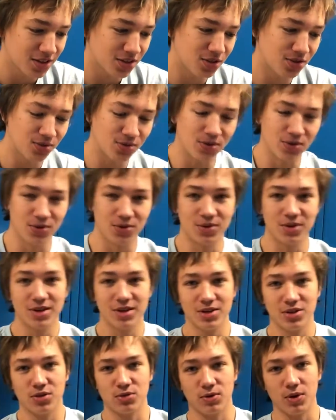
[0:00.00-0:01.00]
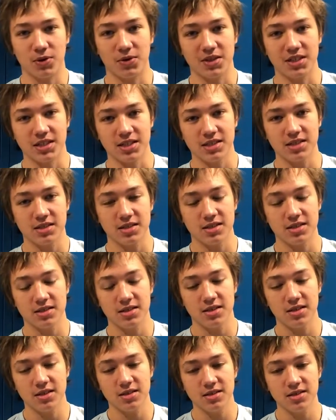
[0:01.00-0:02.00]
through throwing
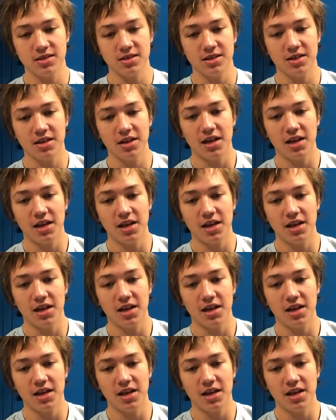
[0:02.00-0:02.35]
discuses